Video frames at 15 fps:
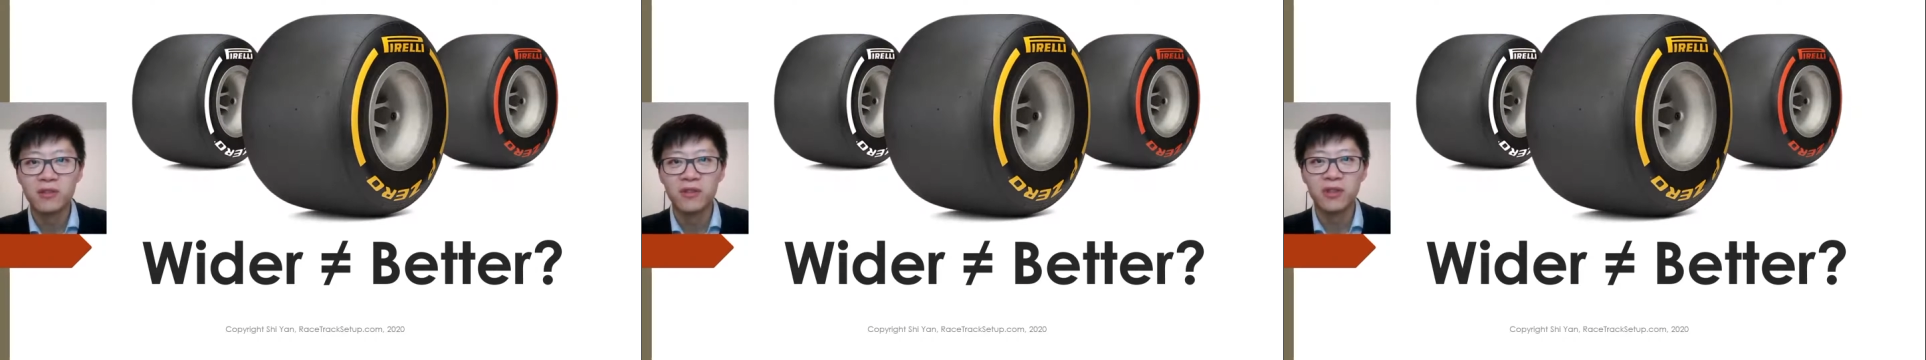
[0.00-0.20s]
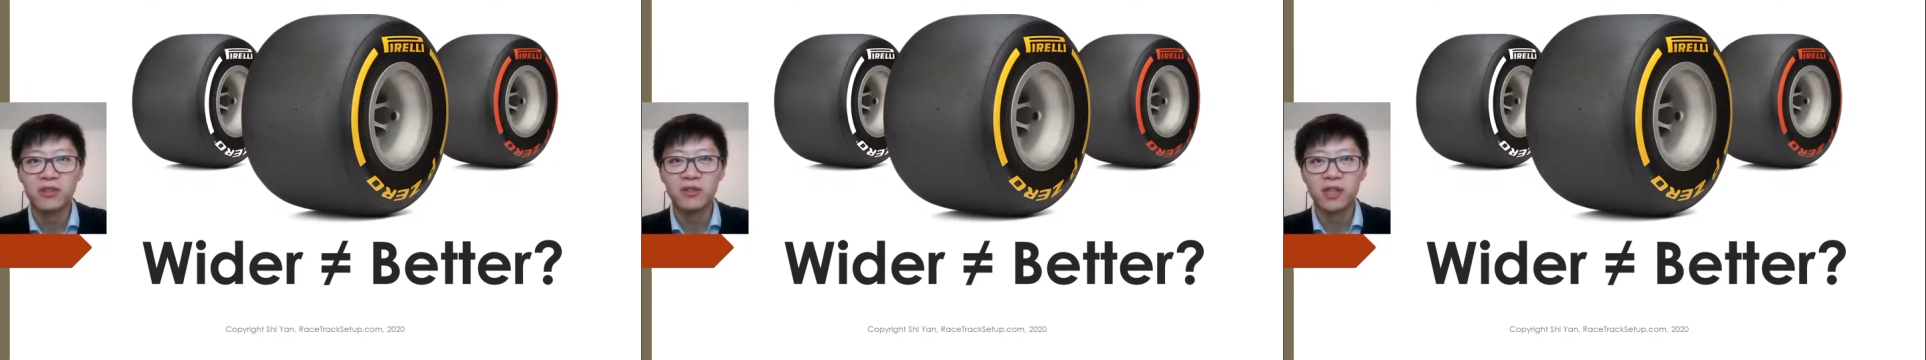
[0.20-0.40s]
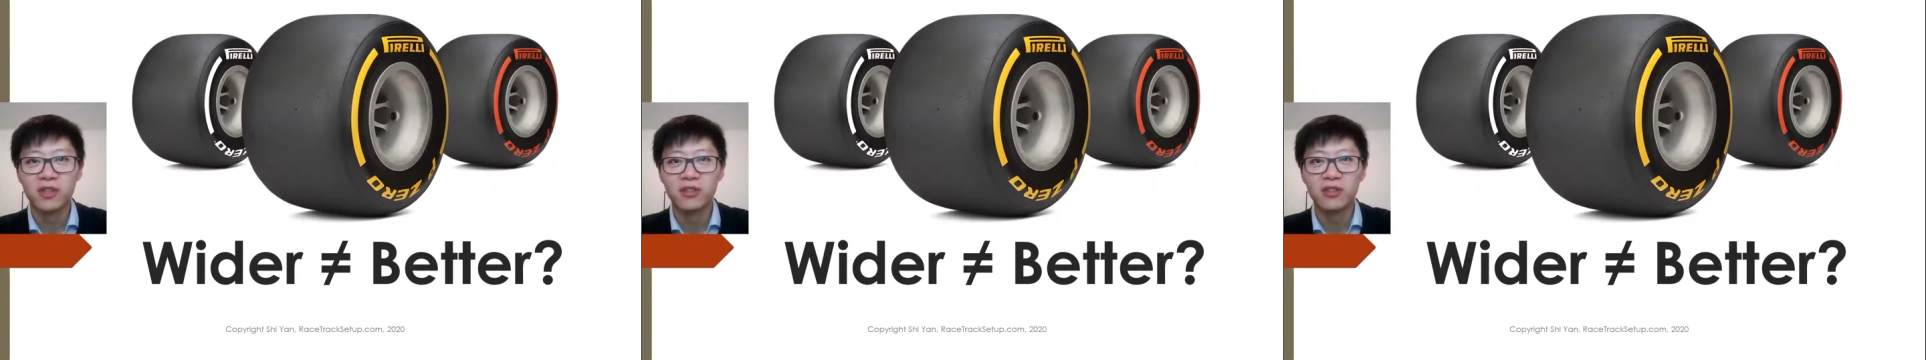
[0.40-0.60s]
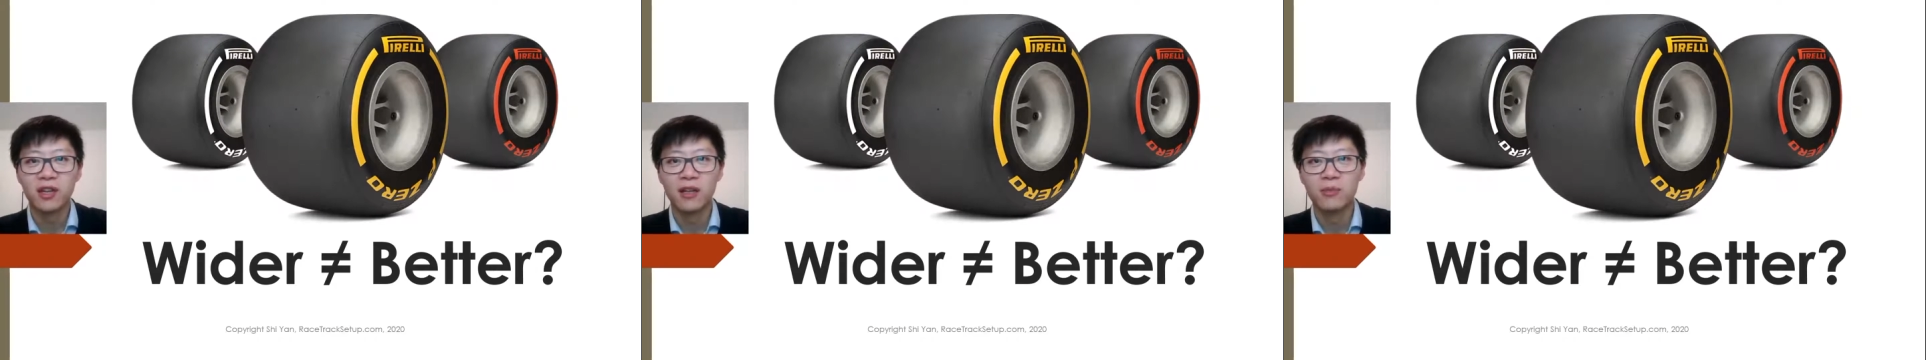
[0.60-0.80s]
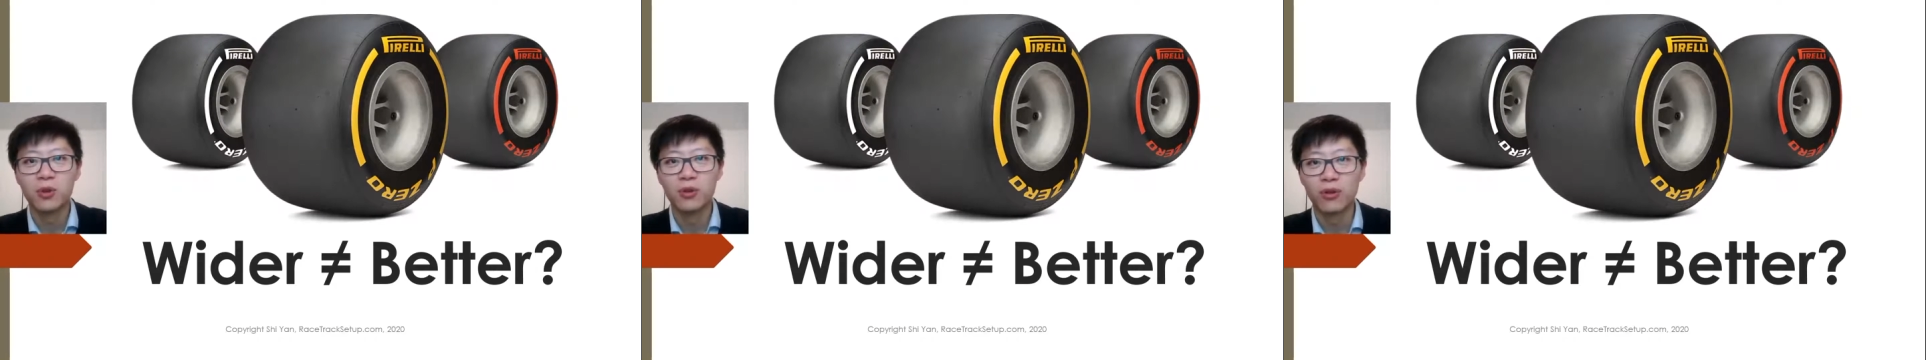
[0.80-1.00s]
of a strange
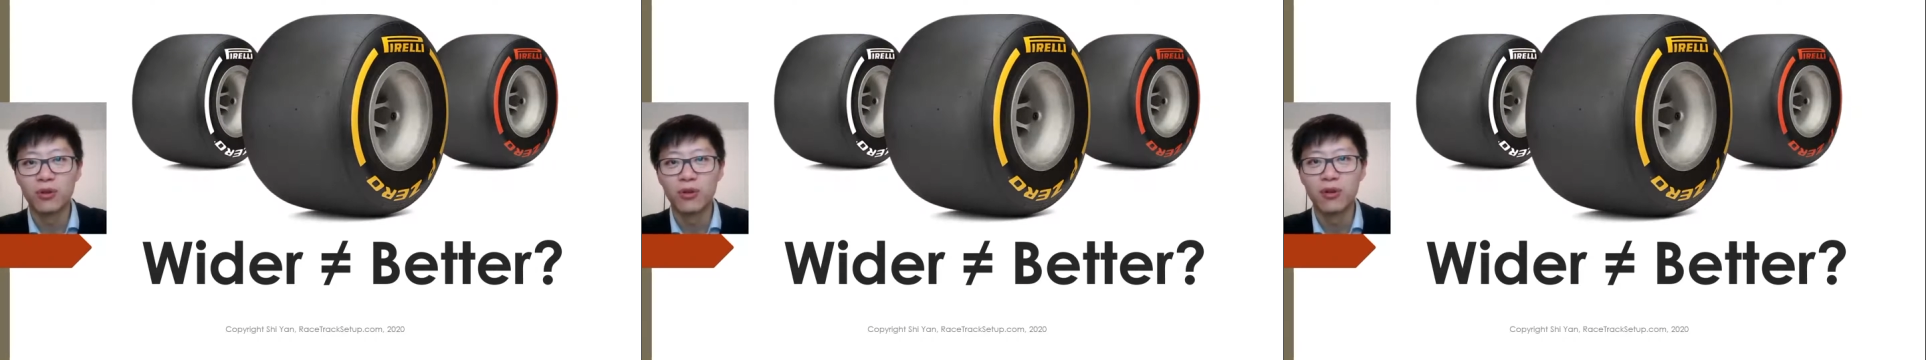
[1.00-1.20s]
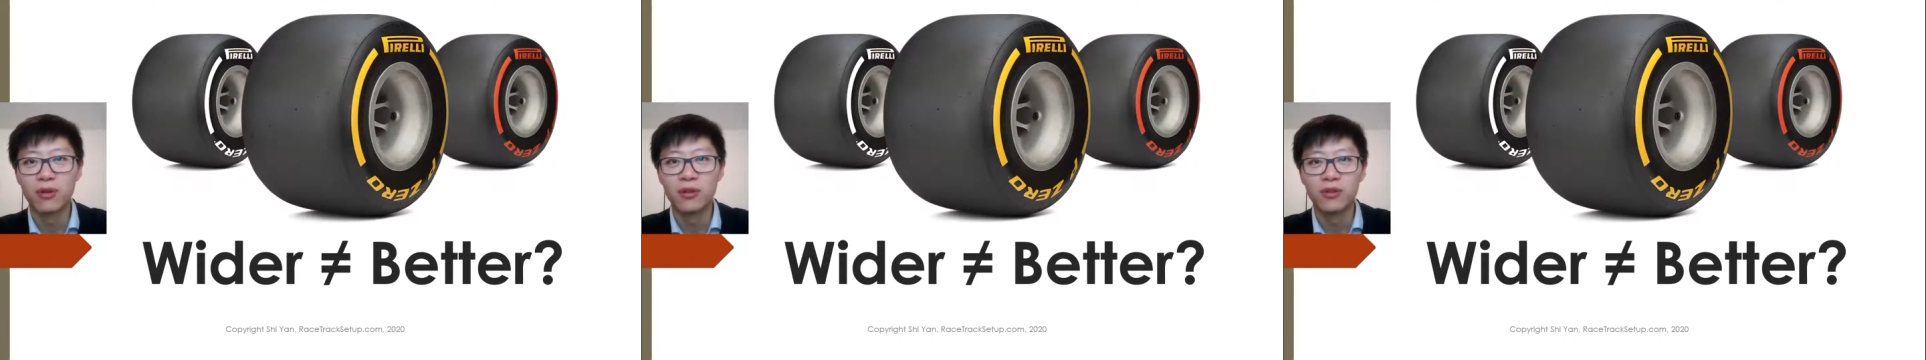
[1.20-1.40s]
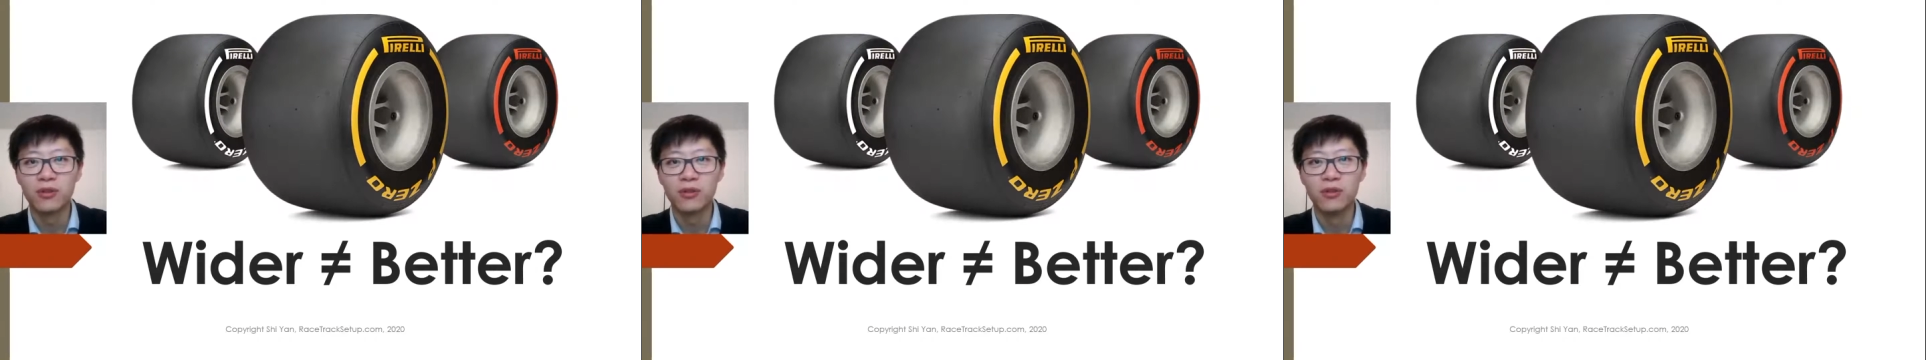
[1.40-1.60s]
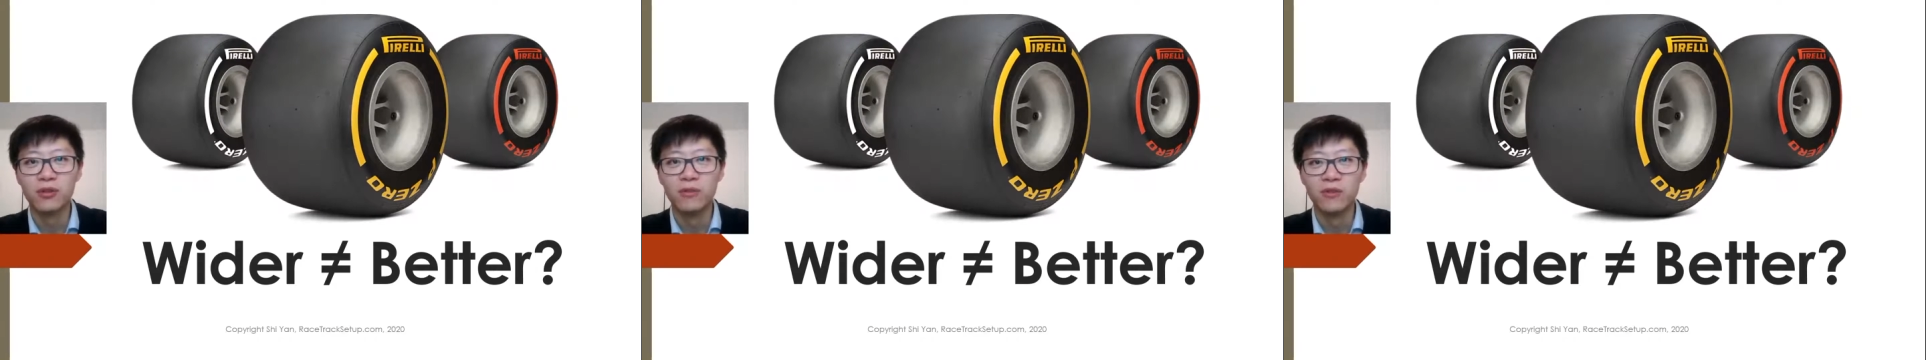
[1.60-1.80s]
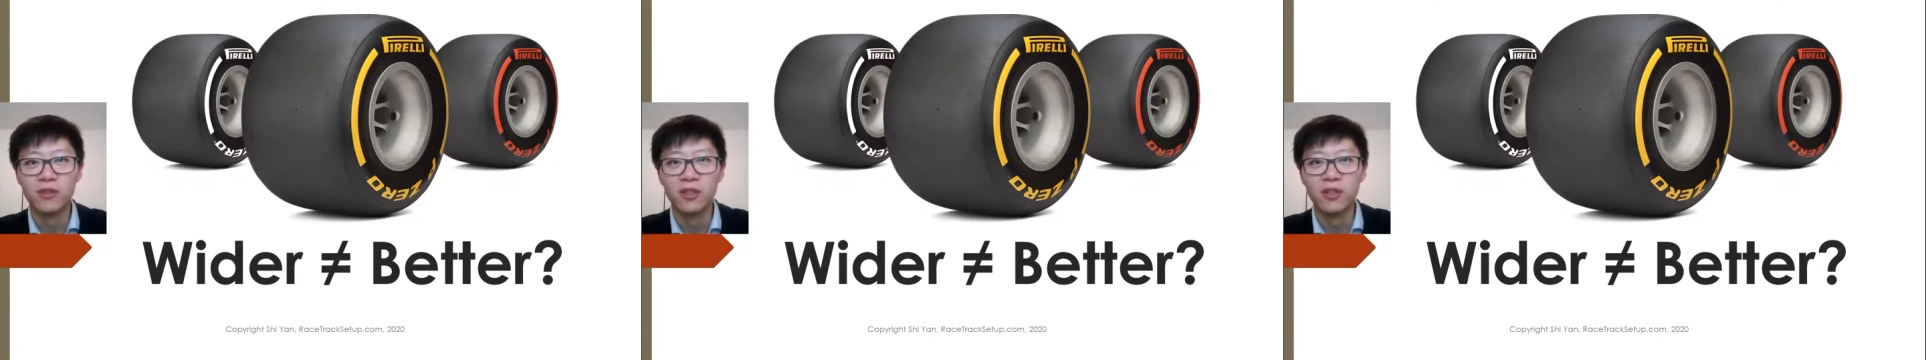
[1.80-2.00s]
time to record a
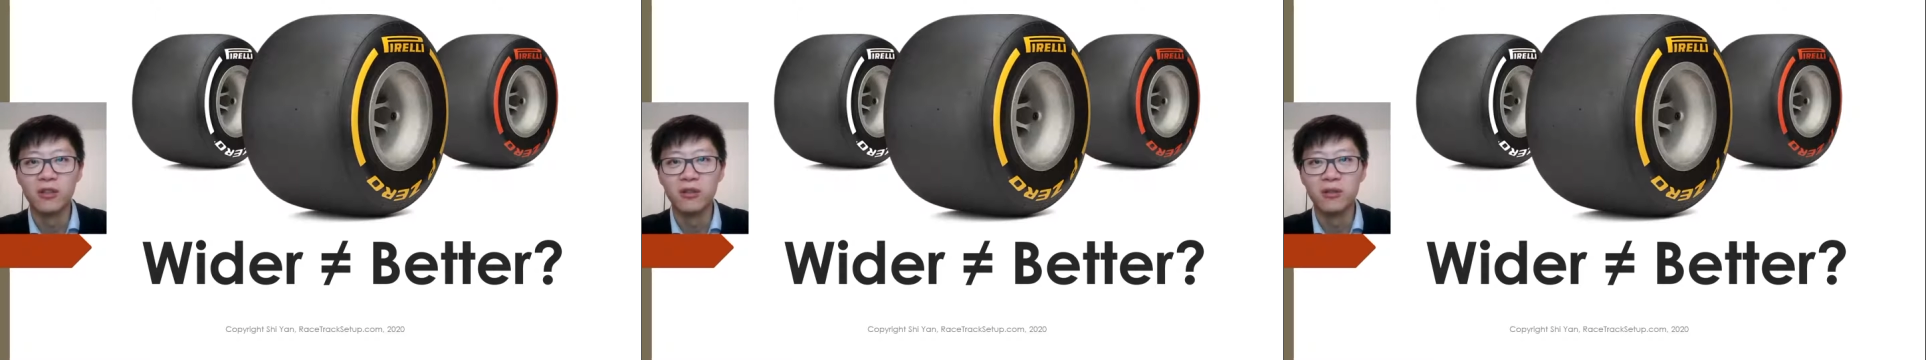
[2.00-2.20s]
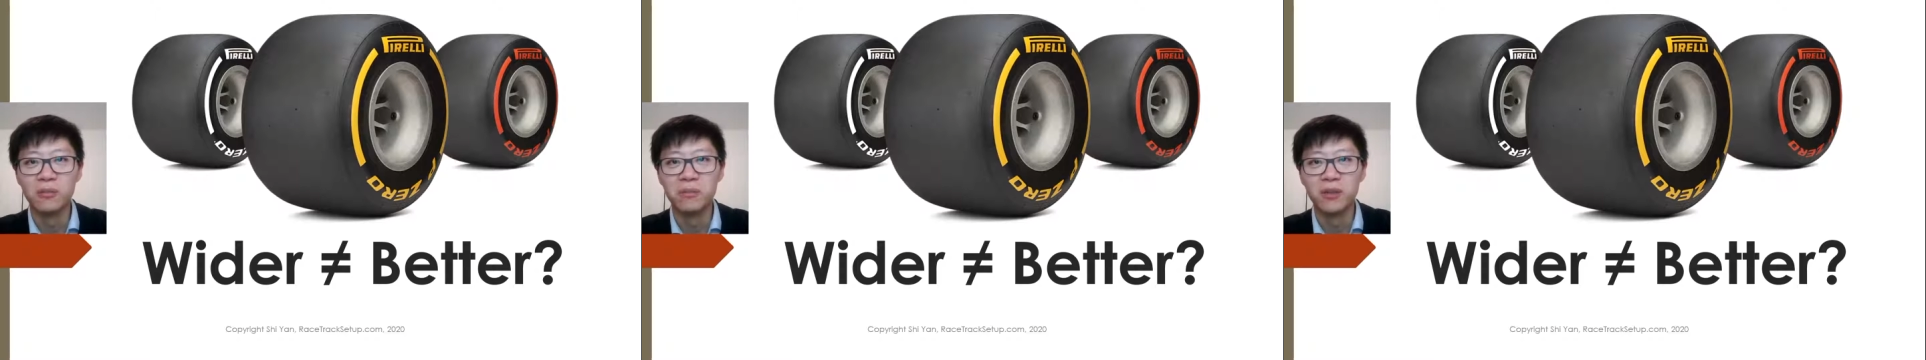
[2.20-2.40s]
YouTube video,